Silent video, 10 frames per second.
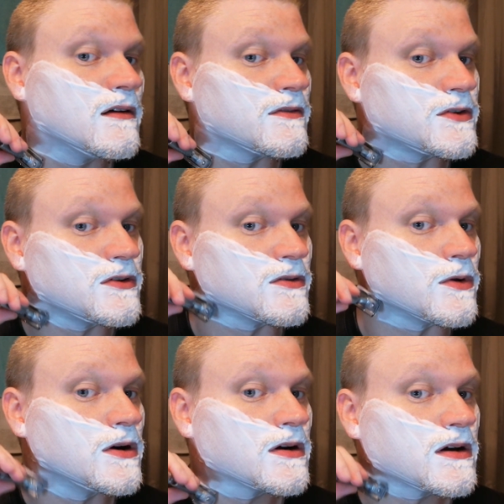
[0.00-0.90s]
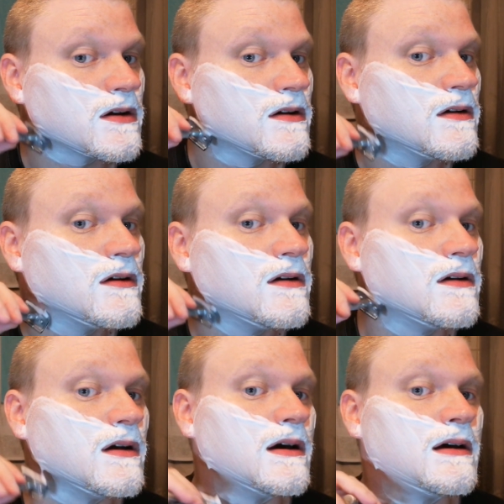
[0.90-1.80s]
of doing the work,
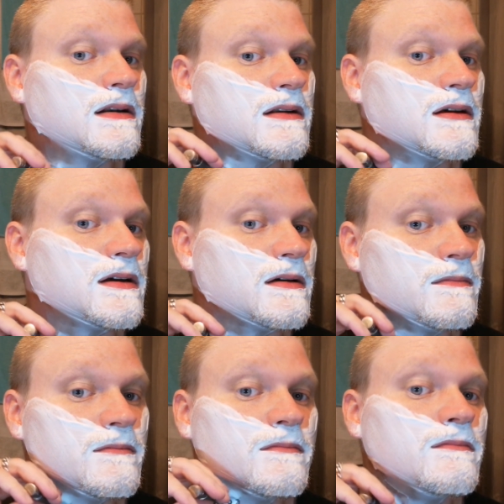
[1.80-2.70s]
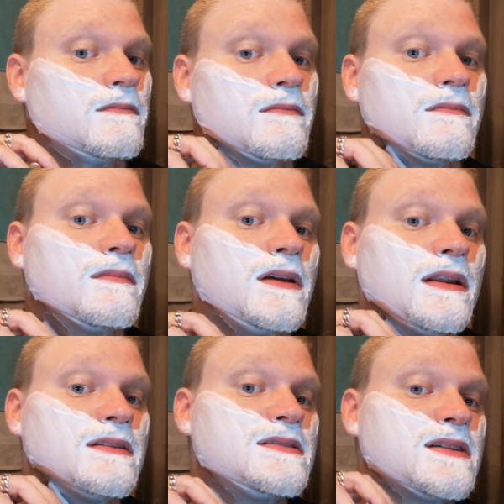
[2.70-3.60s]
and he
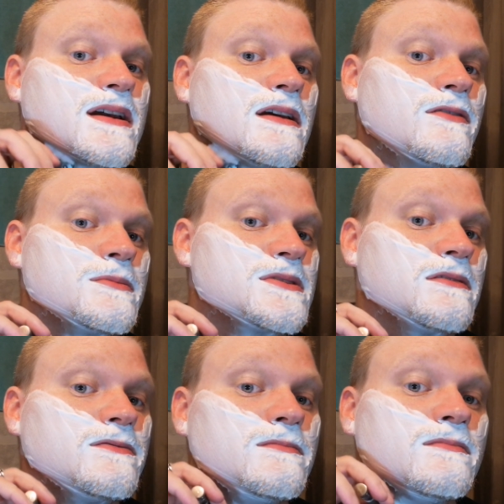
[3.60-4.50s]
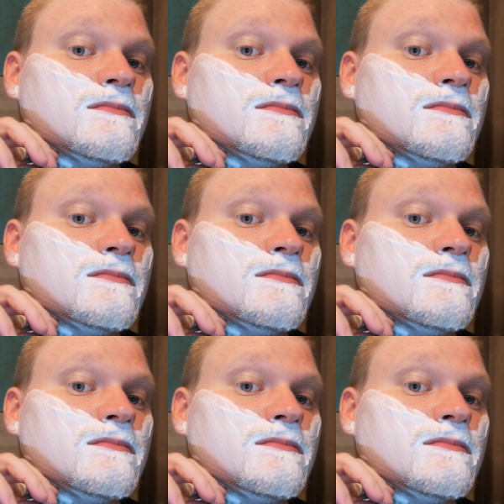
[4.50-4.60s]
needed to take care of himself.